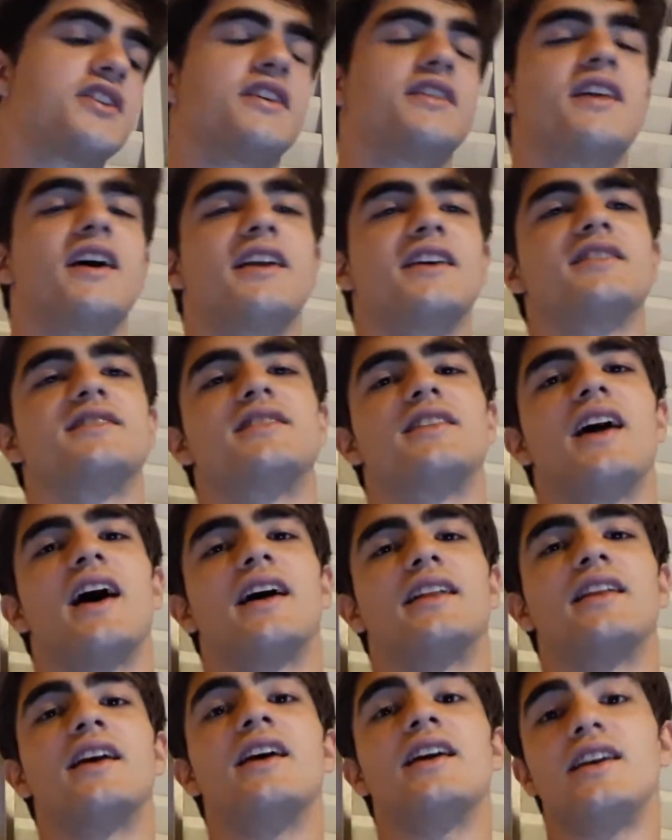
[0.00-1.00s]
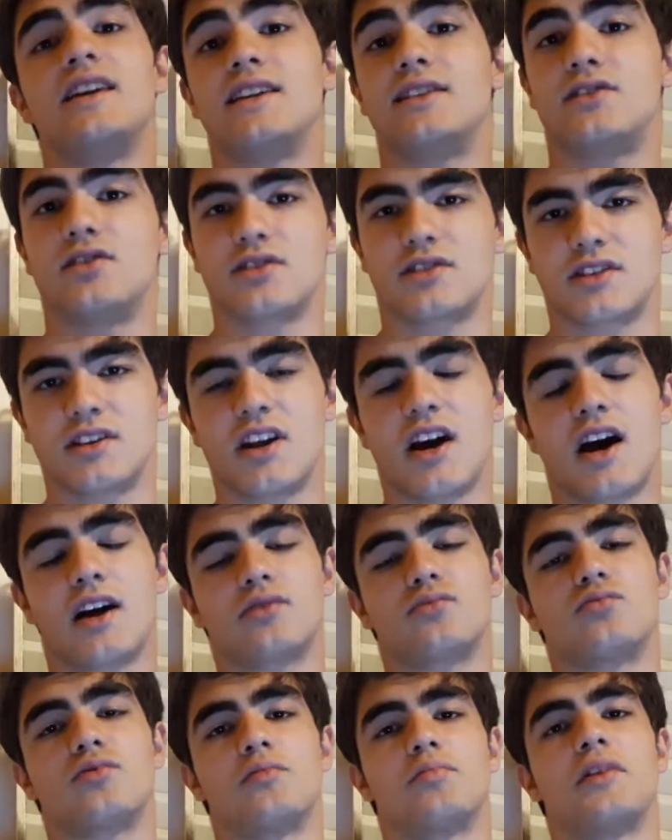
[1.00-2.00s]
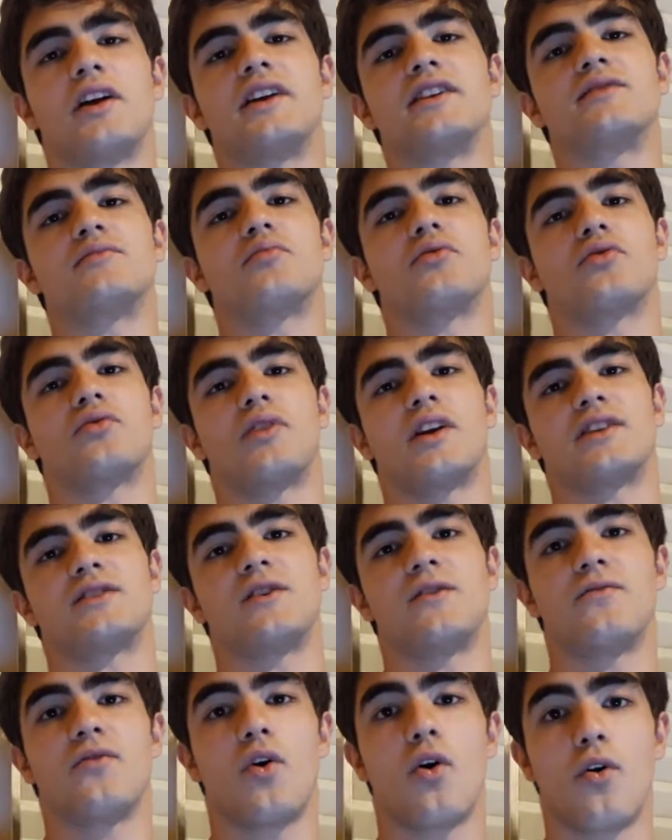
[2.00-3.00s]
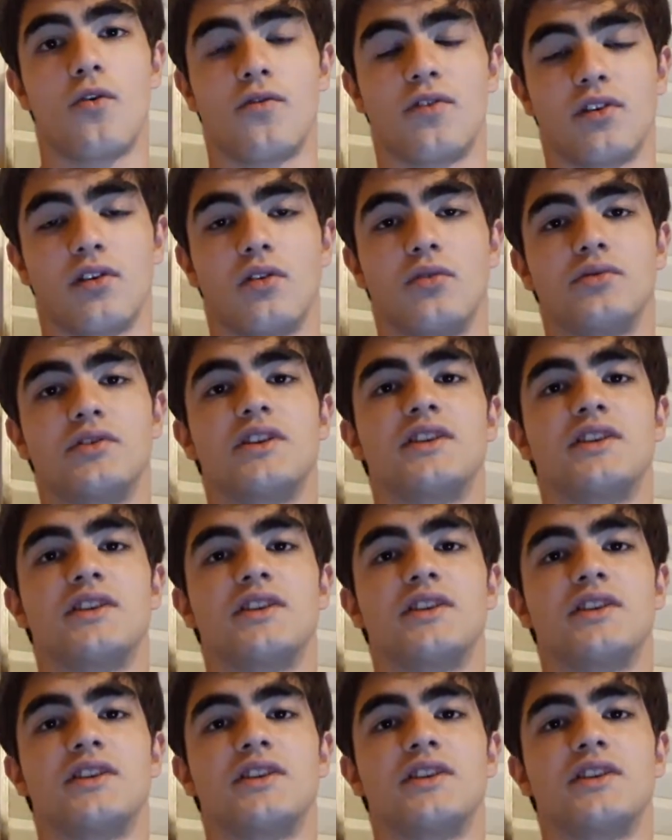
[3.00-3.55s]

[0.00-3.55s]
and that is that it does not replace progressive overload.